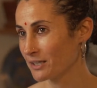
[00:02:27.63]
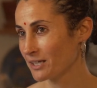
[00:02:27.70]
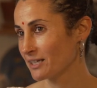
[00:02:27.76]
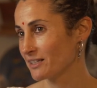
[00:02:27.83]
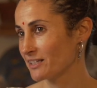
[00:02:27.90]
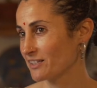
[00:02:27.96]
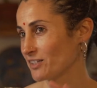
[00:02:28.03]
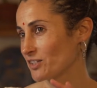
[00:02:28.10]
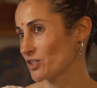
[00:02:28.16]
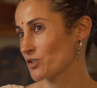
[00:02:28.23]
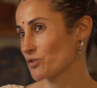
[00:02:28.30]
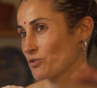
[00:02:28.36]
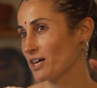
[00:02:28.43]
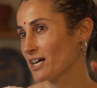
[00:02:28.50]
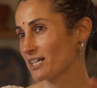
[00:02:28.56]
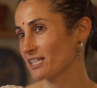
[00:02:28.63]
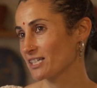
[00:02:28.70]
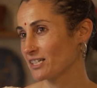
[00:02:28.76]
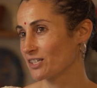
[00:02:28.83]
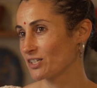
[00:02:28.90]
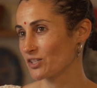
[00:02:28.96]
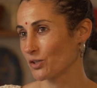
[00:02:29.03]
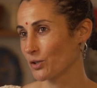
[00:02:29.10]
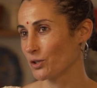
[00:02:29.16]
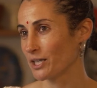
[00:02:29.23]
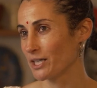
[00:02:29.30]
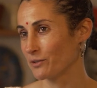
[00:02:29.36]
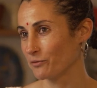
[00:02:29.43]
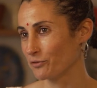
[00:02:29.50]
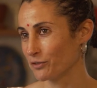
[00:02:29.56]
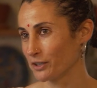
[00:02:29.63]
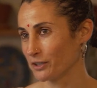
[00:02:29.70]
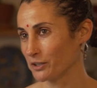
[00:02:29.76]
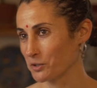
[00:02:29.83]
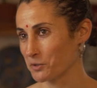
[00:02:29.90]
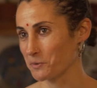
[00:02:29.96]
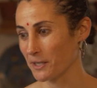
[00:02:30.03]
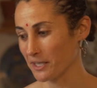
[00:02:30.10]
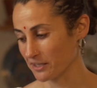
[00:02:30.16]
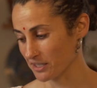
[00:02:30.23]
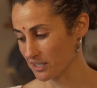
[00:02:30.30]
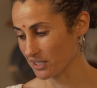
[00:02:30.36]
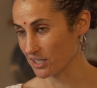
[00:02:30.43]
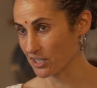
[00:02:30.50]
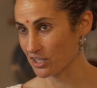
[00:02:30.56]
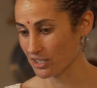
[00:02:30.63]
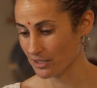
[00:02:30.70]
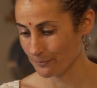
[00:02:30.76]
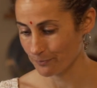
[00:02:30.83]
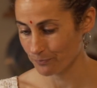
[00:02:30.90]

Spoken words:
There's a strated sodium feeling throughout the dish.